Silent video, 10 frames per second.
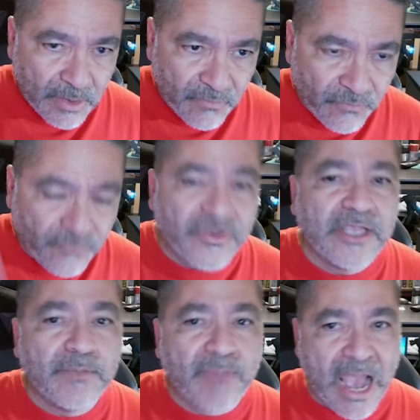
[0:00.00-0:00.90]

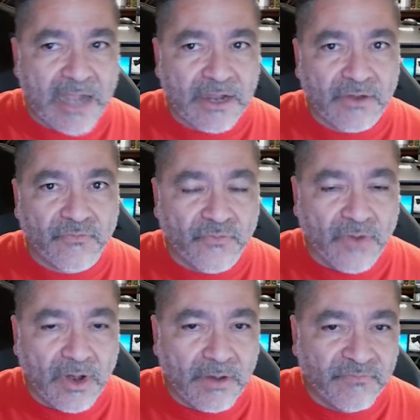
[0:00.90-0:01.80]
feedback
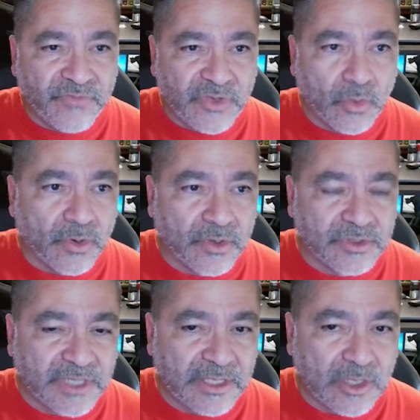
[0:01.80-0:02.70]
from viewers,
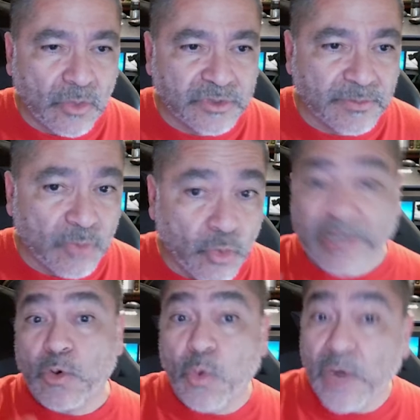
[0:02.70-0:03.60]
and there were some great
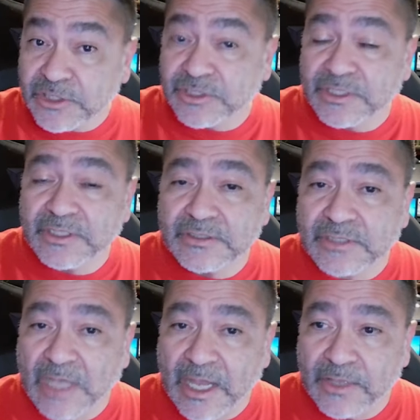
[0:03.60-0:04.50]
questions,
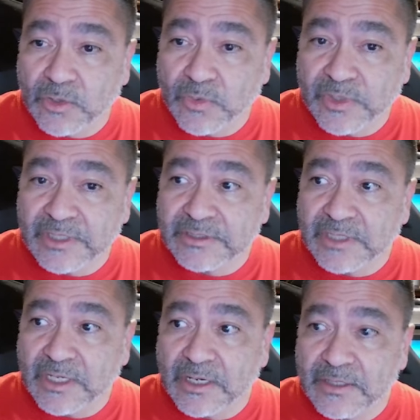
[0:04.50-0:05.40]
and there was
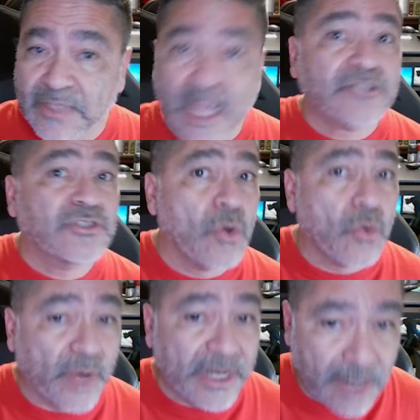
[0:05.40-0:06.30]
not so
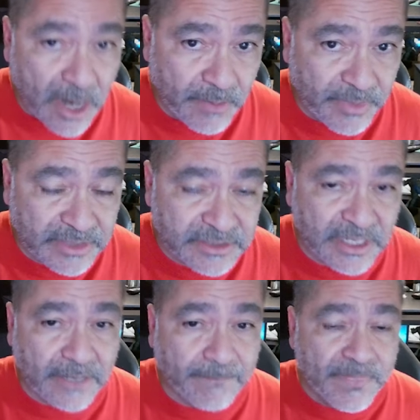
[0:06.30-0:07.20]
great comments,
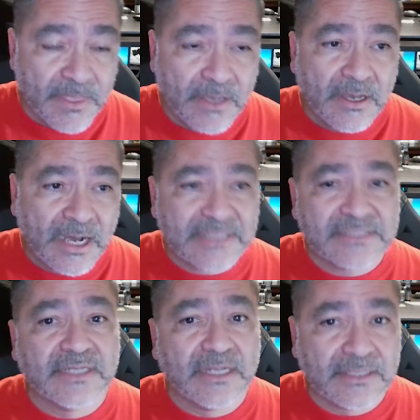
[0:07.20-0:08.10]
and I
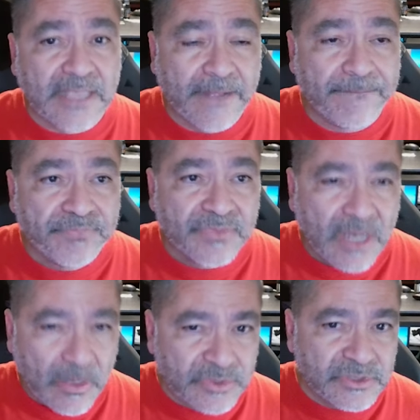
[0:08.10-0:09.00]
decided that
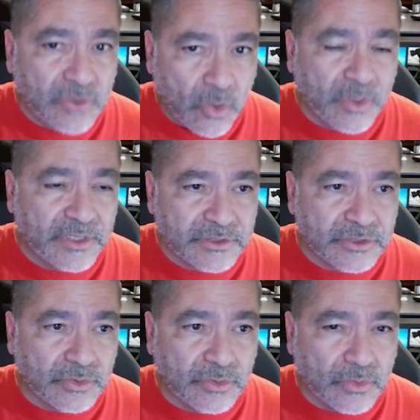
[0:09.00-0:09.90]
I was going
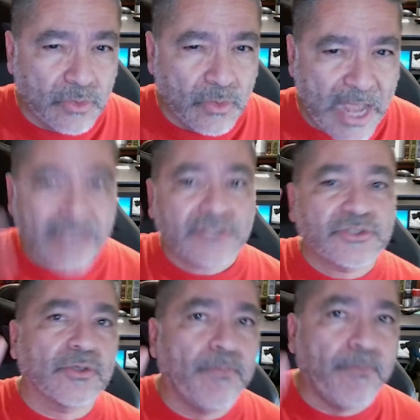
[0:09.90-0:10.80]
to
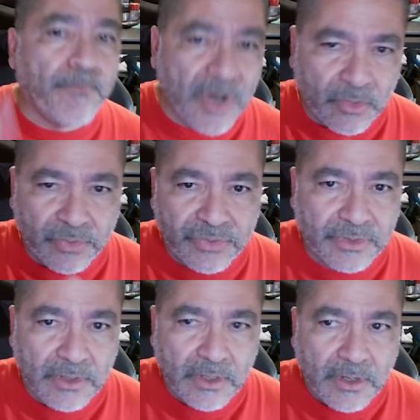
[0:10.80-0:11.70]
answer both
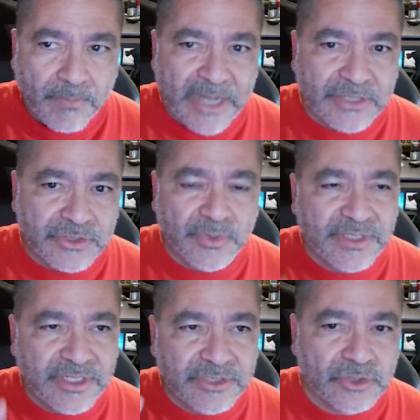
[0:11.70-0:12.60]
by doing
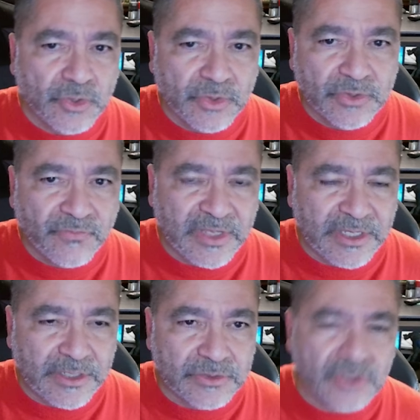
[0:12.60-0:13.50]
these tutorial
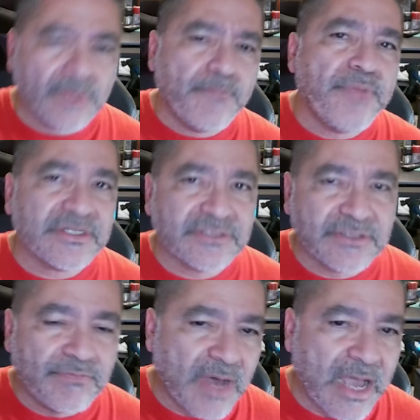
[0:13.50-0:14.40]
videos to the best
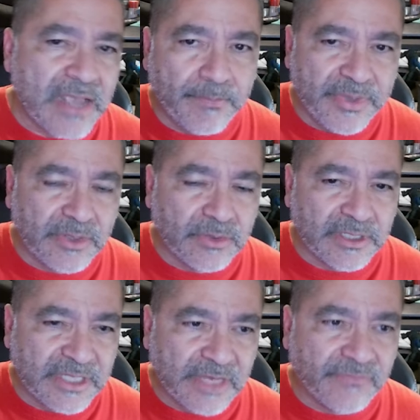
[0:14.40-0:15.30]
of my ability,
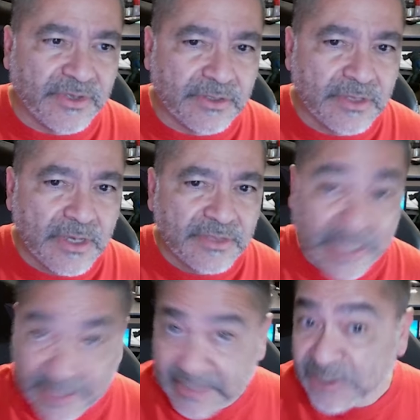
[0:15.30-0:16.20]
given
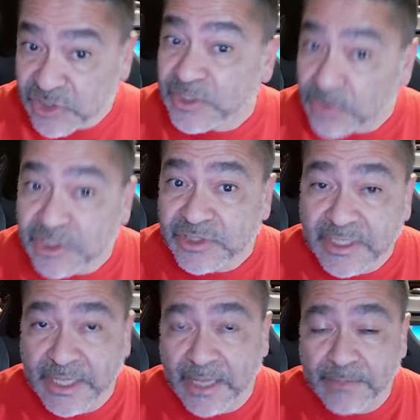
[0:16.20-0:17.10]
that this is still just a
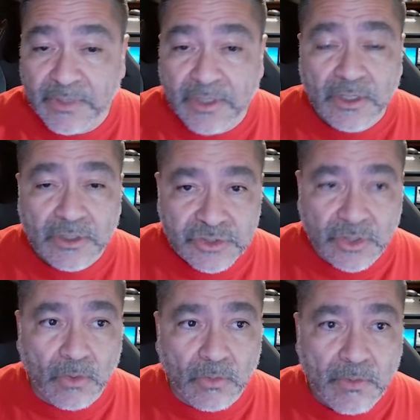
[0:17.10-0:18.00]
game.
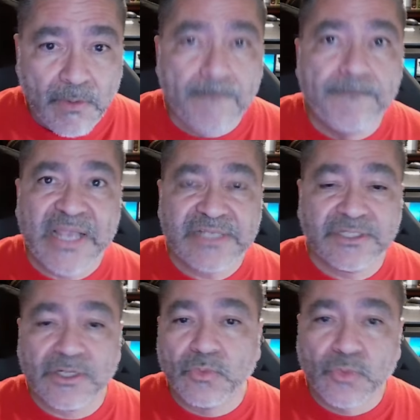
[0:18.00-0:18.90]
So, basic
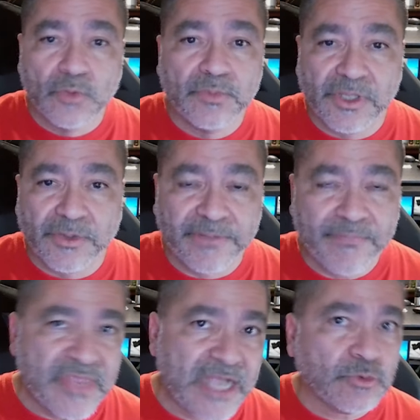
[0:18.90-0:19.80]
room clearing.
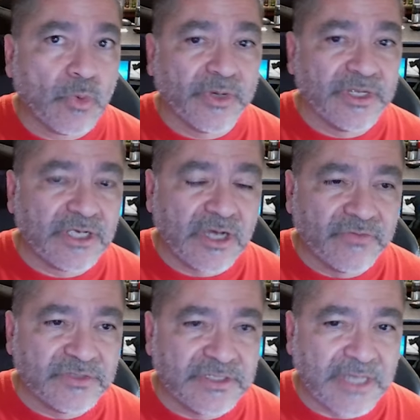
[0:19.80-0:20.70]
That's what we're going to cover
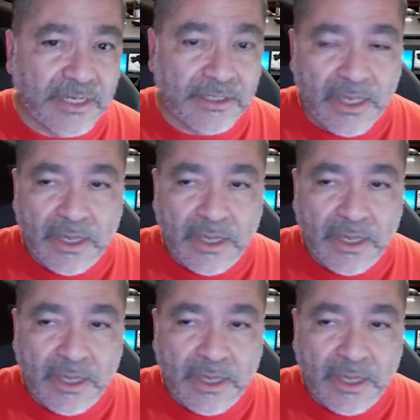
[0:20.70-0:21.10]
today.